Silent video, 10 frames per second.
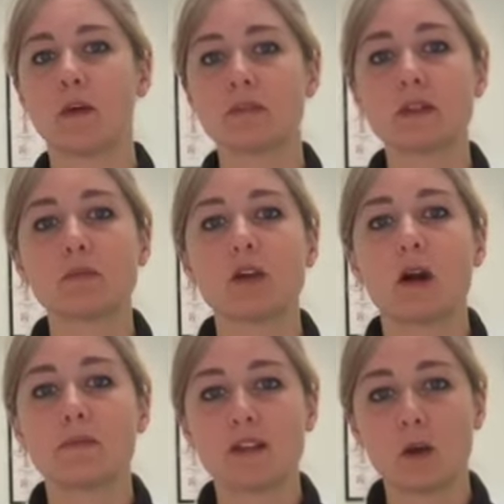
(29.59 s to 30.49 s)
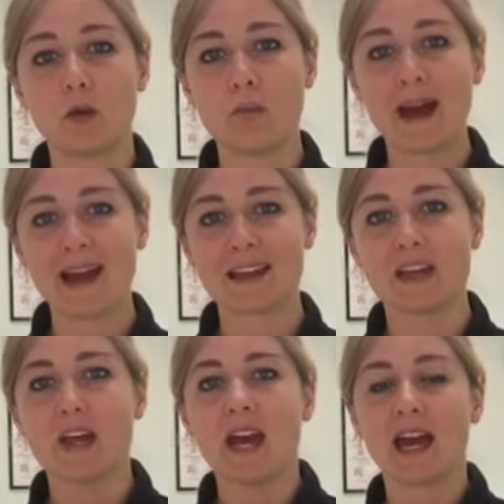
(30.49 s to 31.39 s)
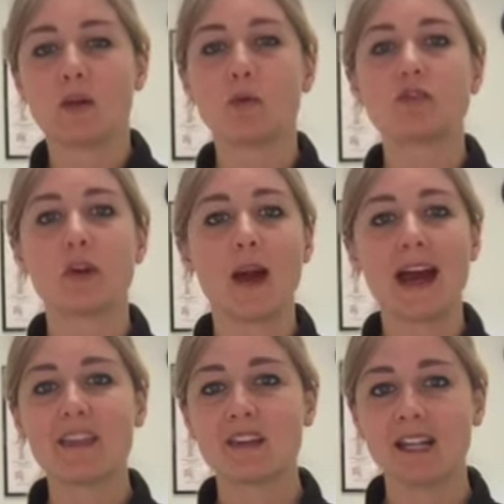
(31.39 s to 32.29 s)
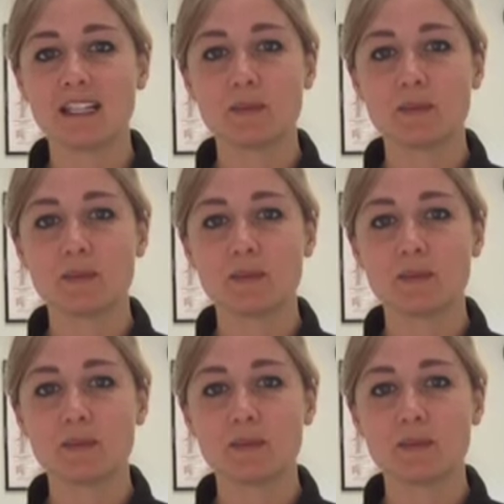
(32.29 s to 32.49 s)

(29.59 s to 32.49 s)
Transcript: sometimes lower back, and also athletes.